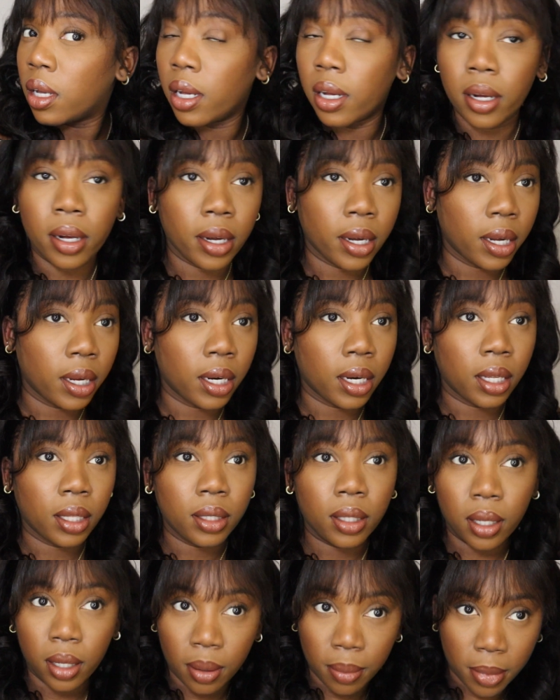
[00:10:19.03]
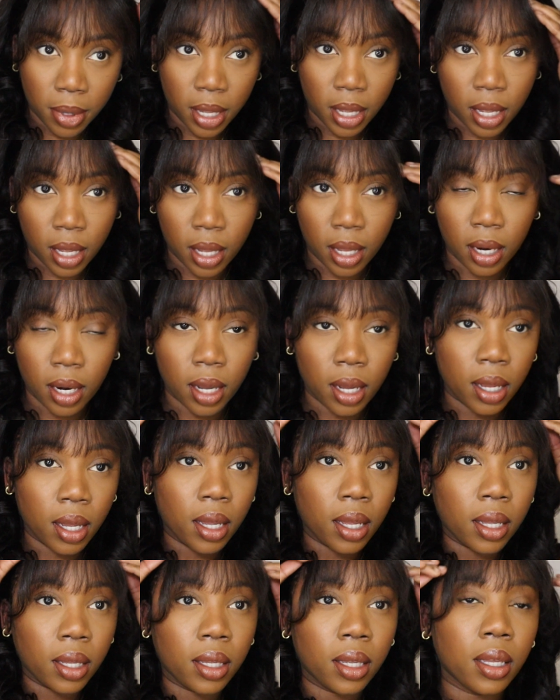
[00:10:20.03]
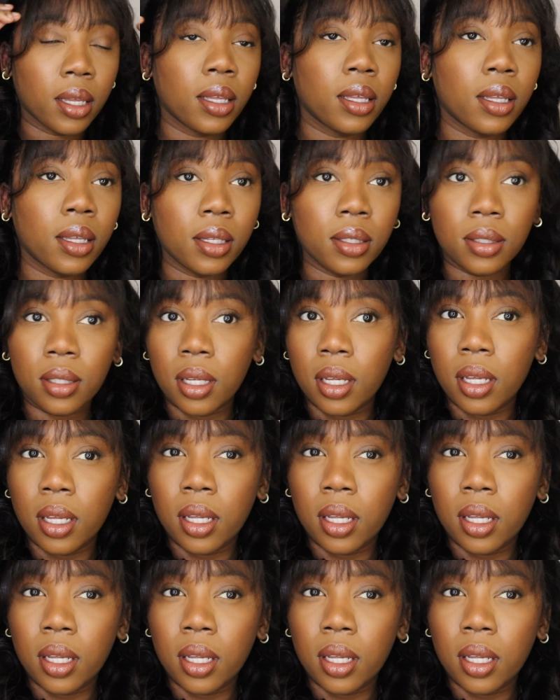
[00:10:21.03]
I'm not that bad, I guess.